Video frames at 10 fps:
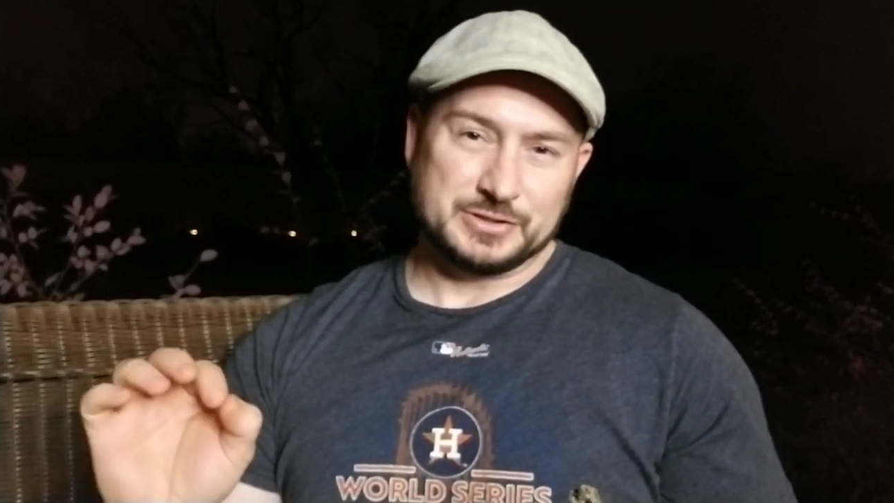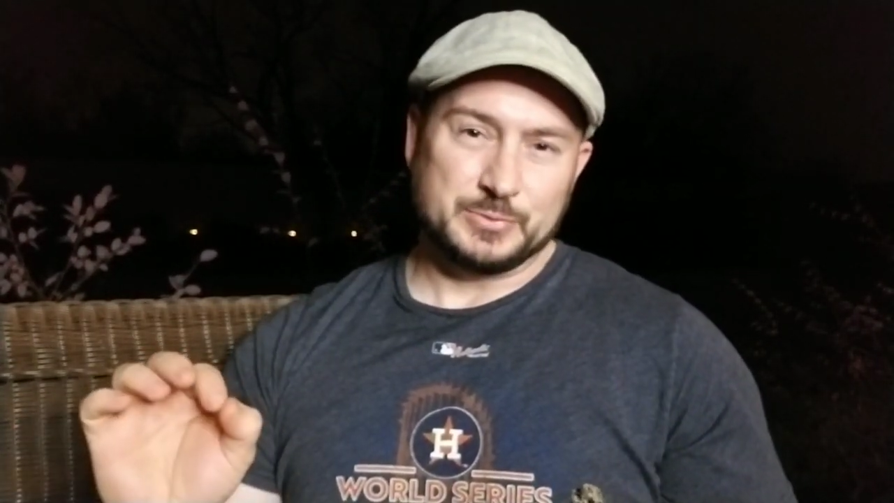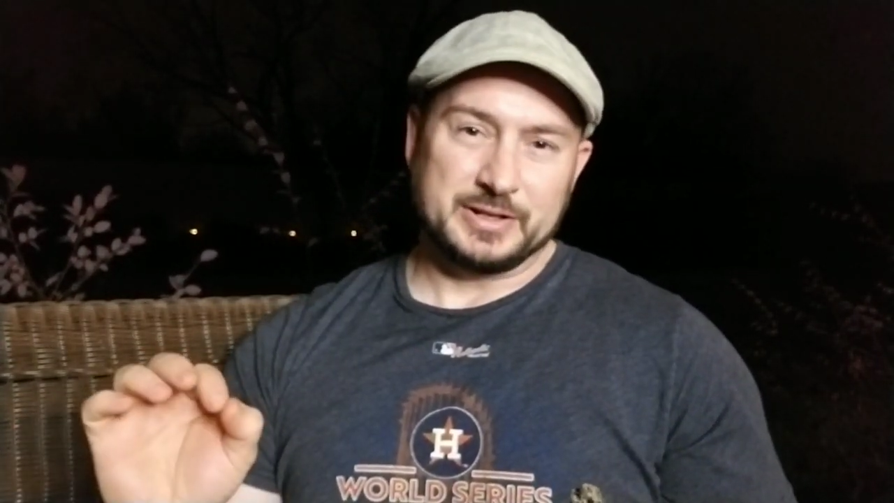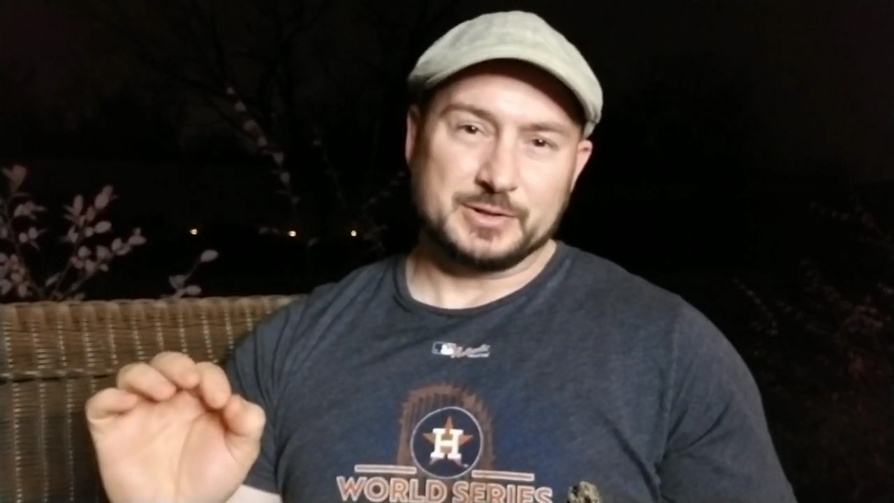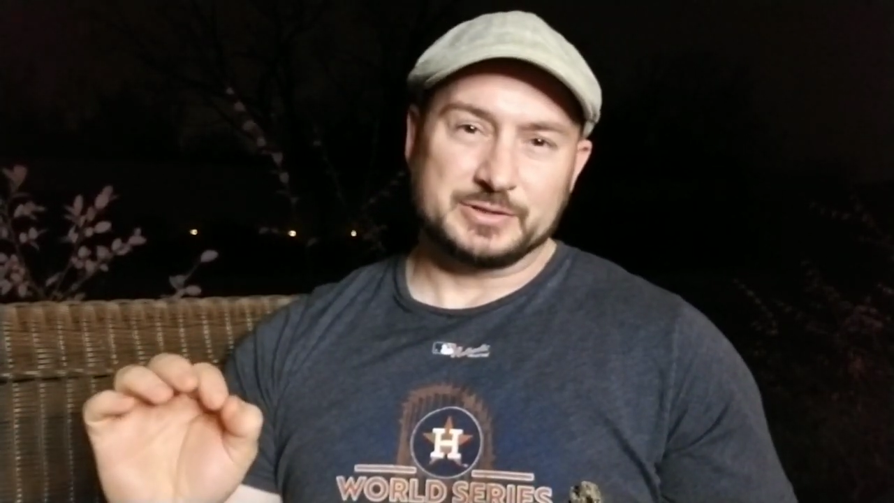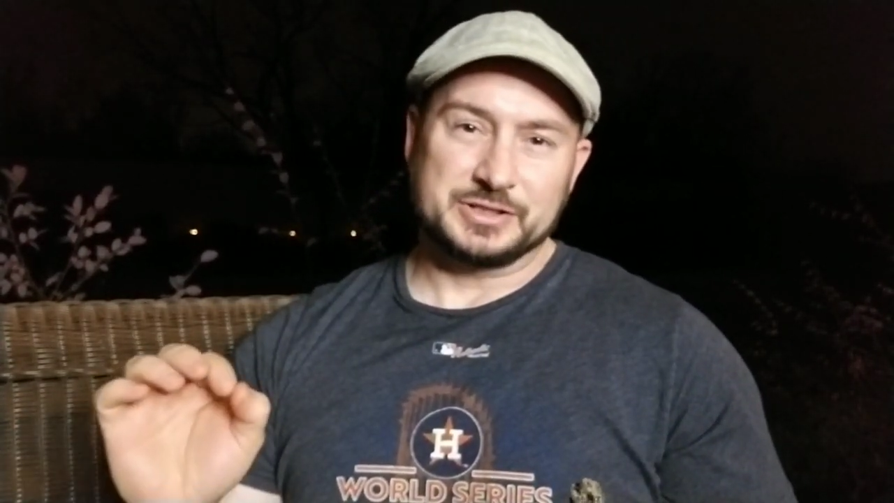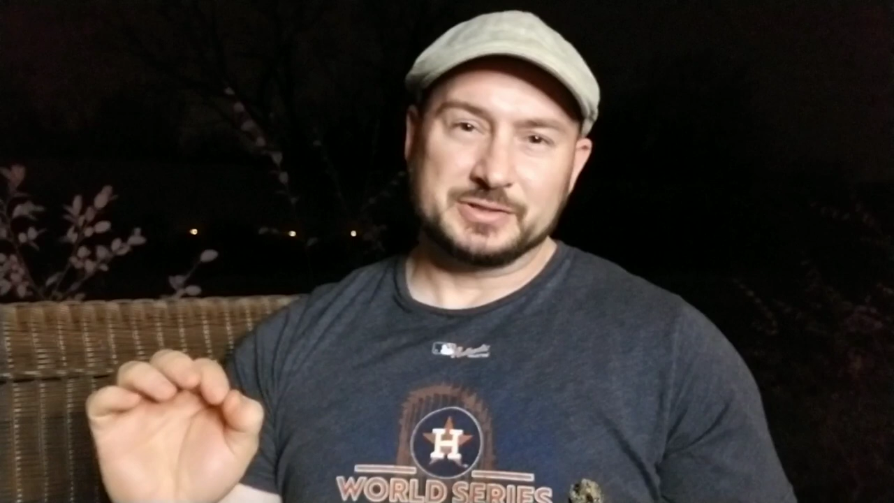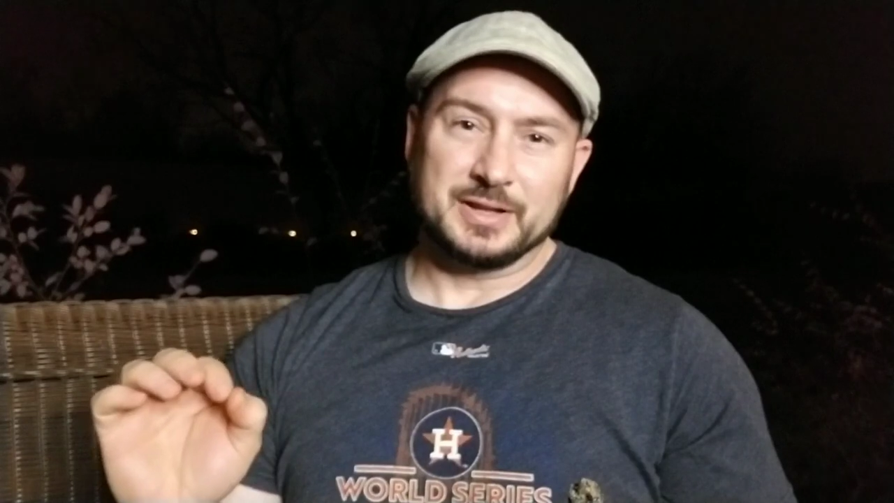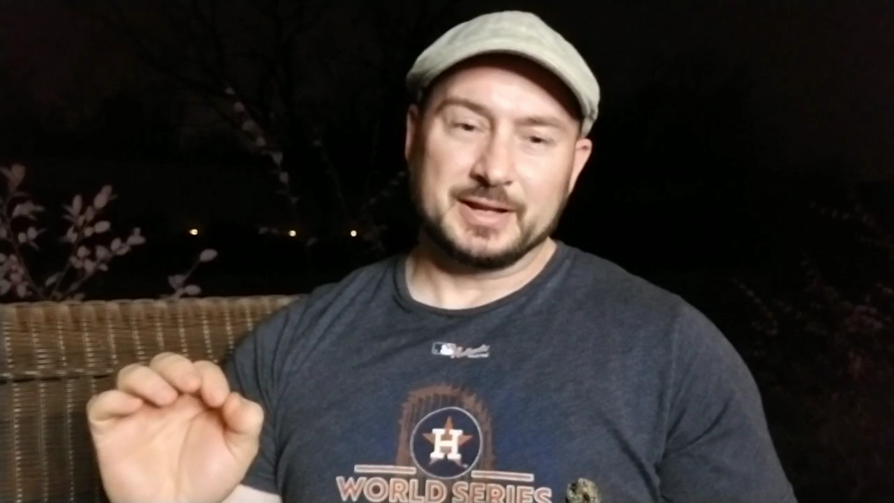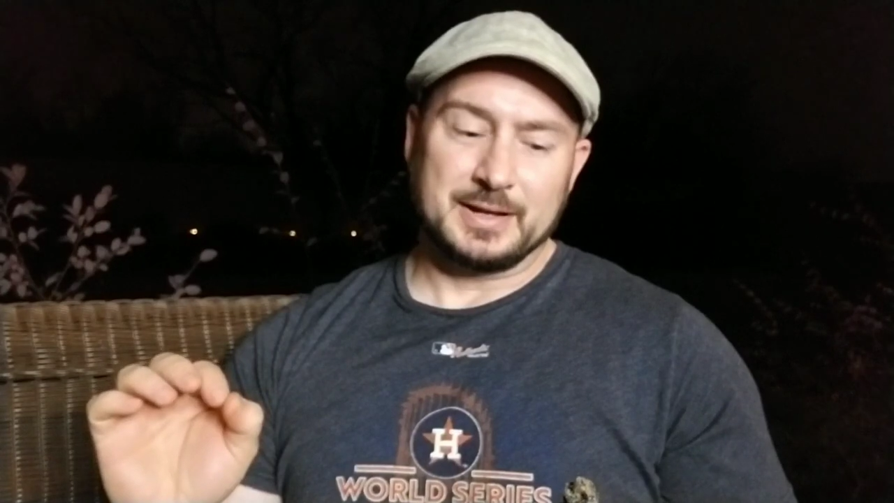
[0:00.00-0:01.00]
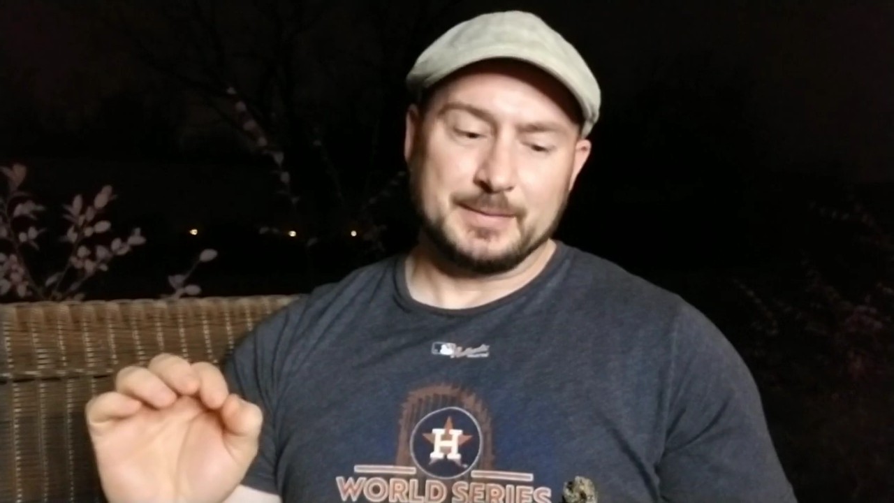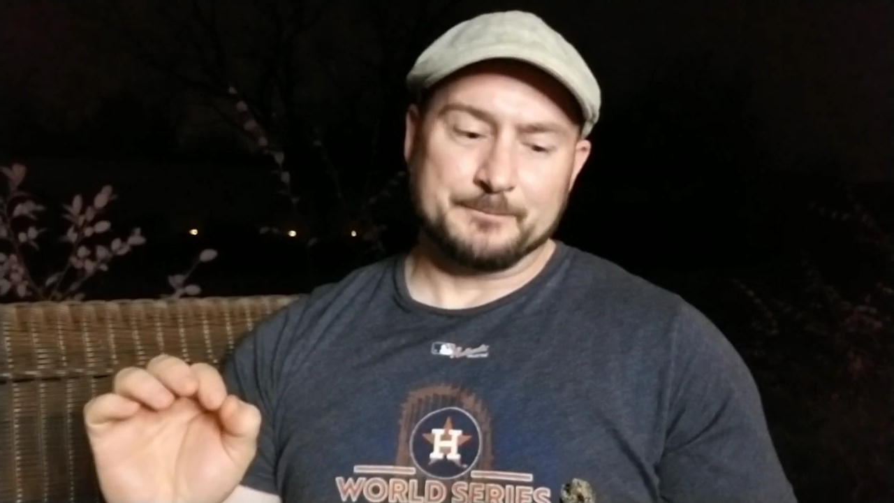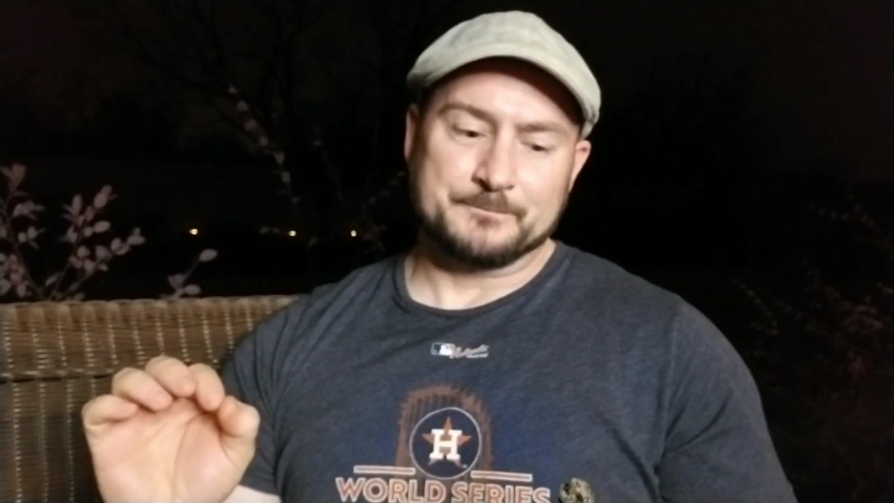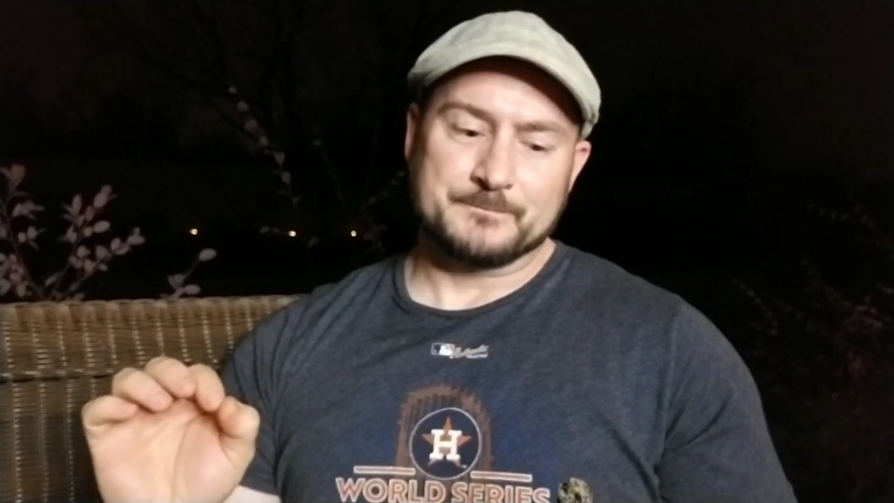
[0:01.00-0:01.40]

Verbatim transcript: sweet notes that